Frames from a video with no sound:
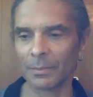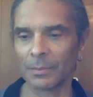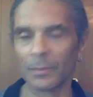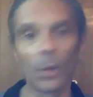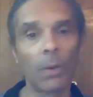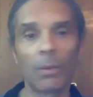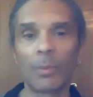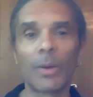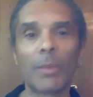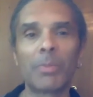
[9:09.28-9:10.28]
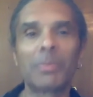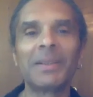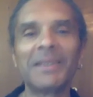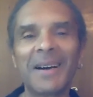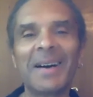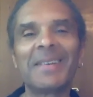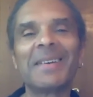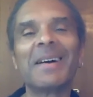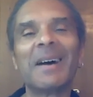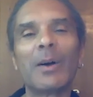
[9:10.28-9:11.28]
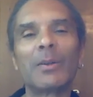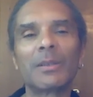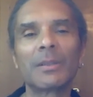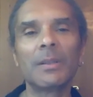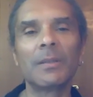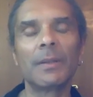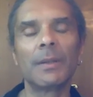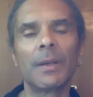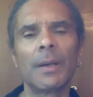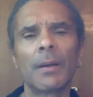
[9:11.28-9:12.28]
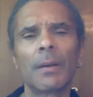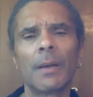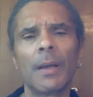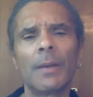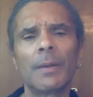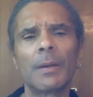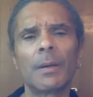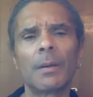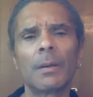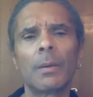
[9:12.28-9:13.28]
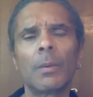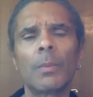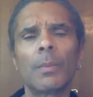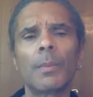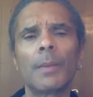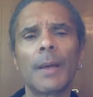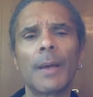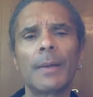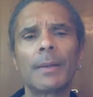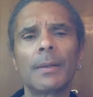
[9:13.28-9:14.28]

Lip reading: No, probably not. I'll just leave it there and hope that,